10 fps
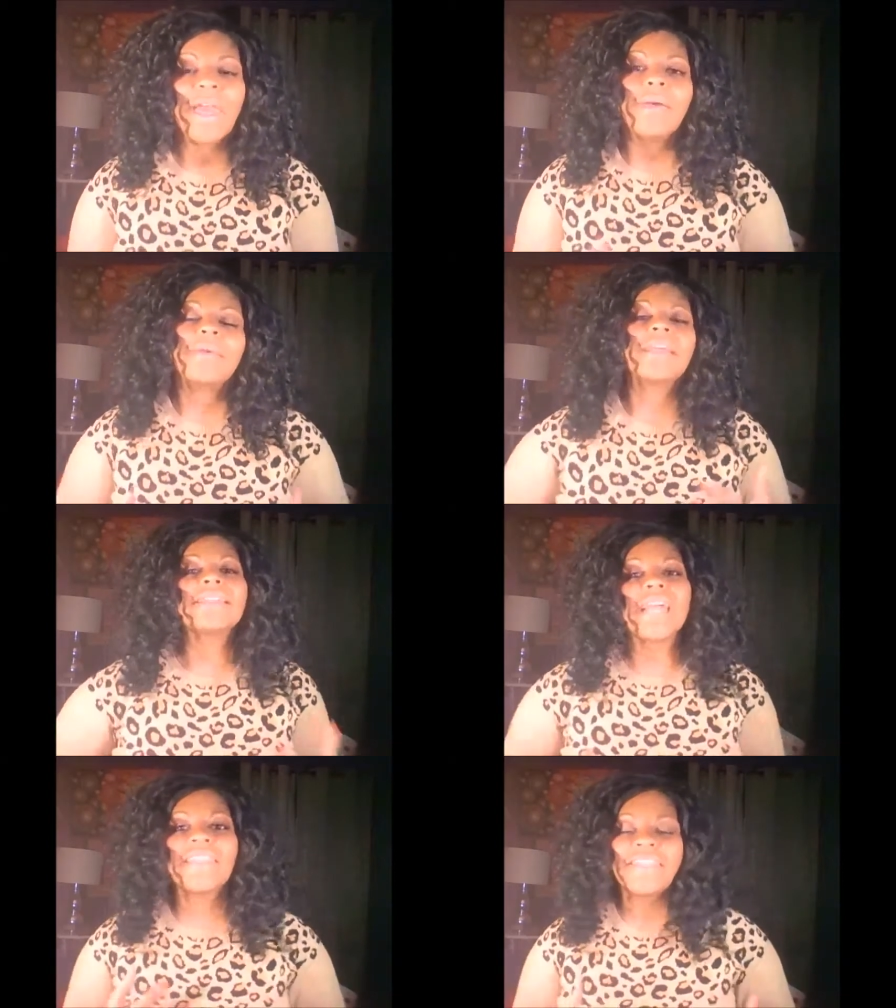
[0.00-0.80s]
Because
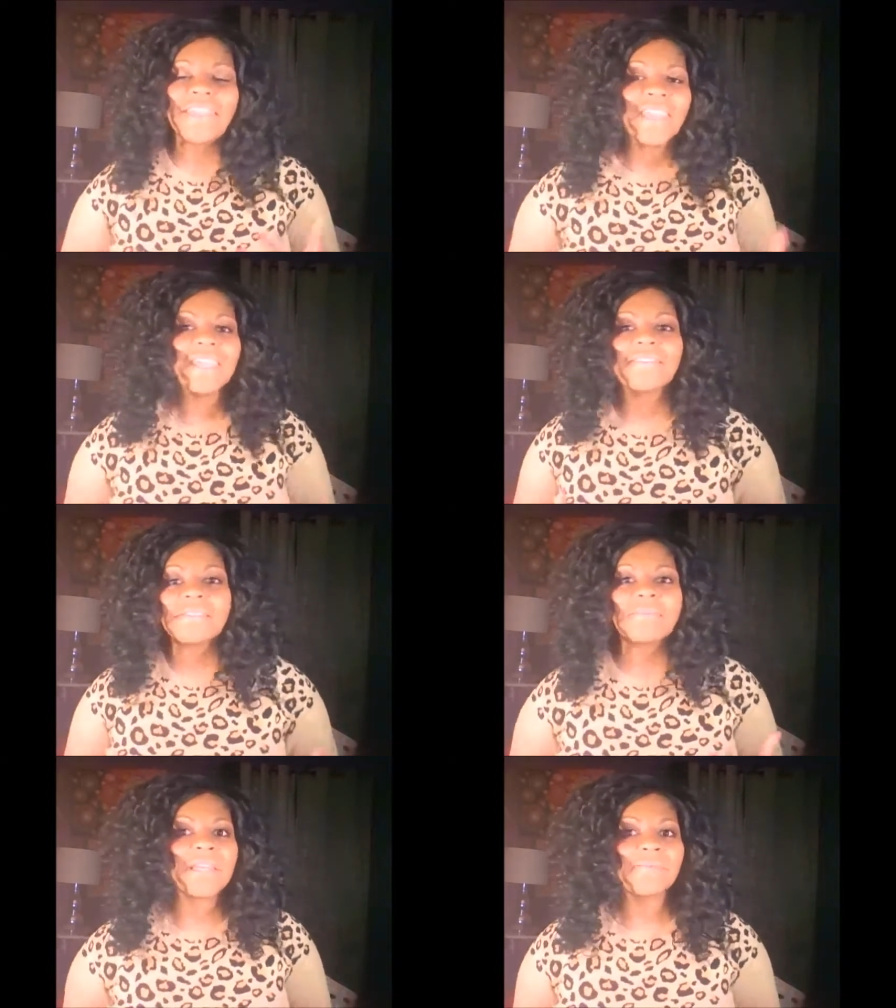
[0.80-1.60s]
I think it gives
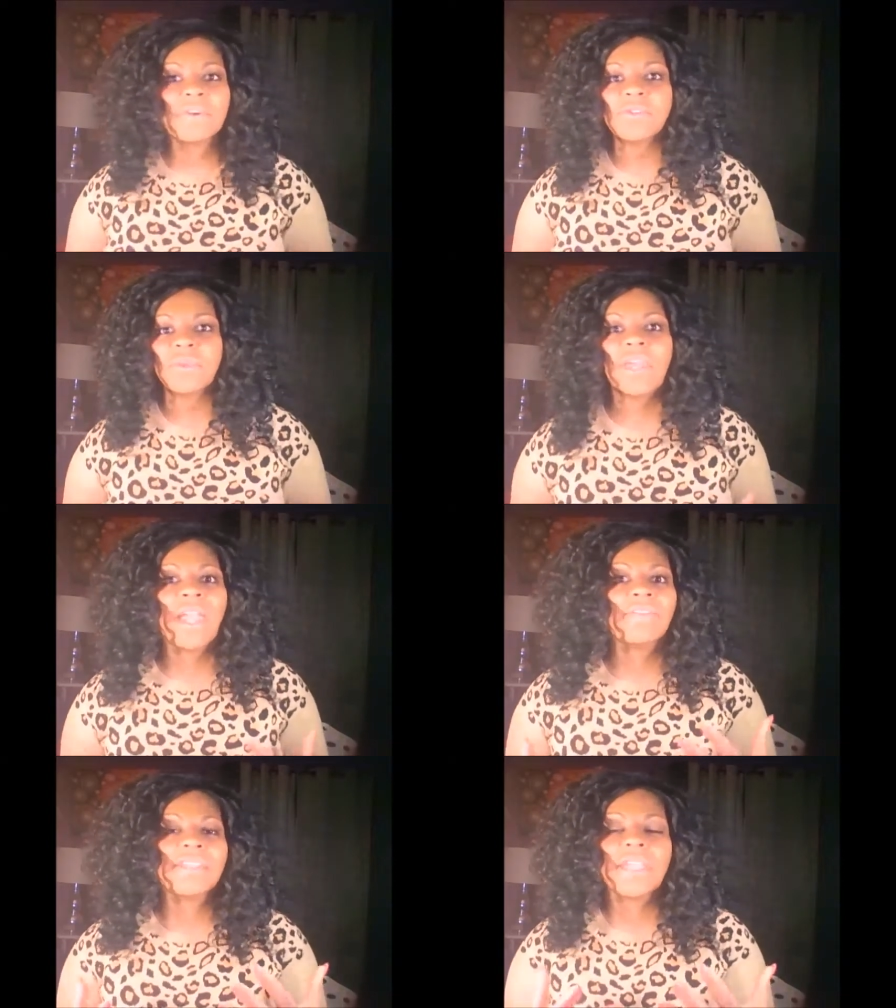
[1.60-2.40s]
them that spirit they
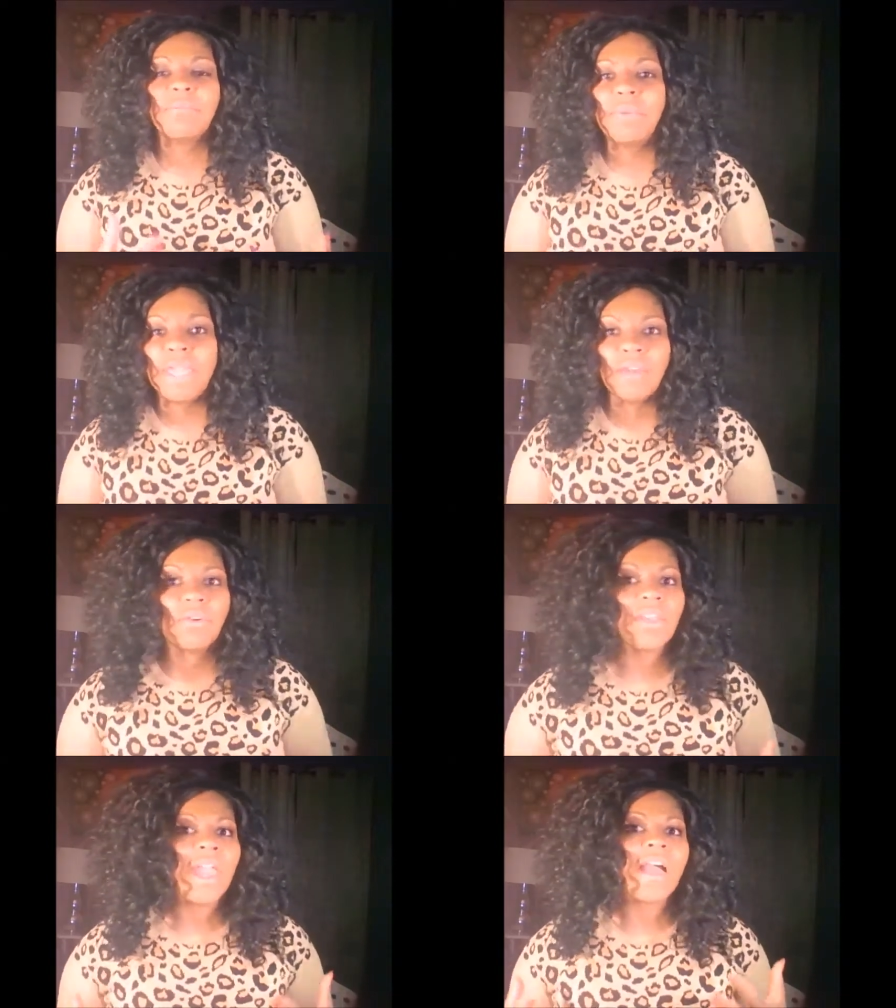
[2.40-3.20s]
have to compete or
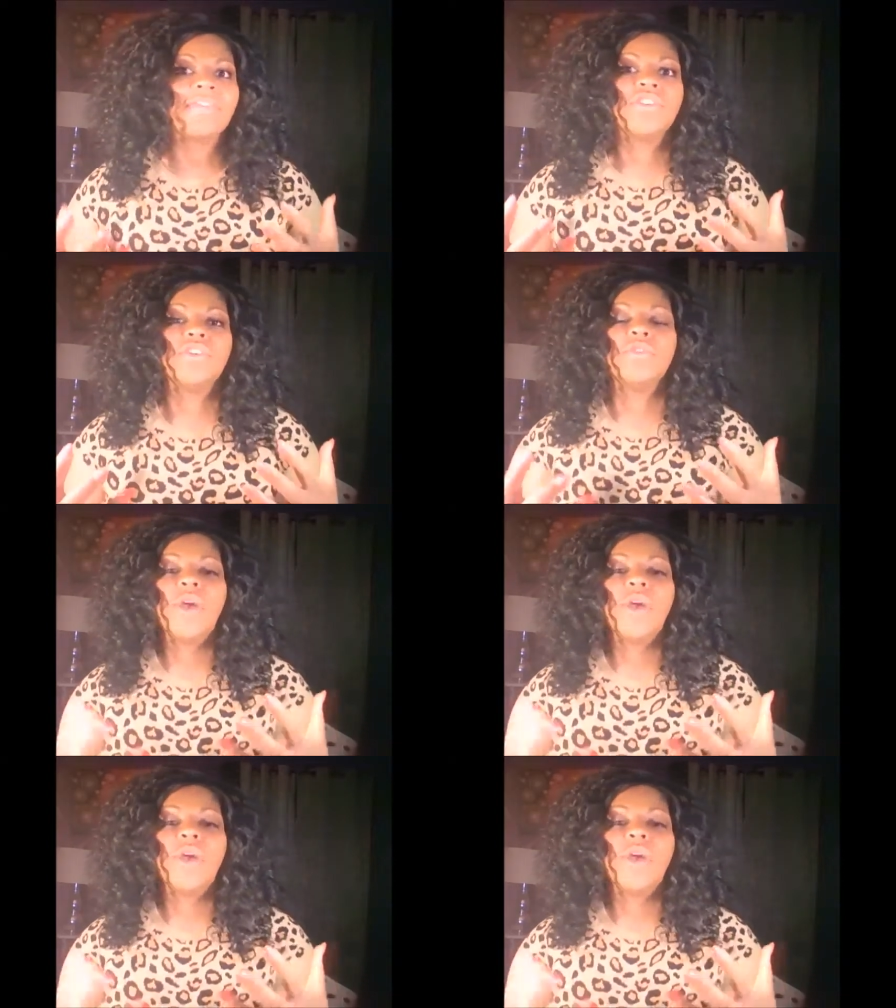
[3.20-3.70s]
they have to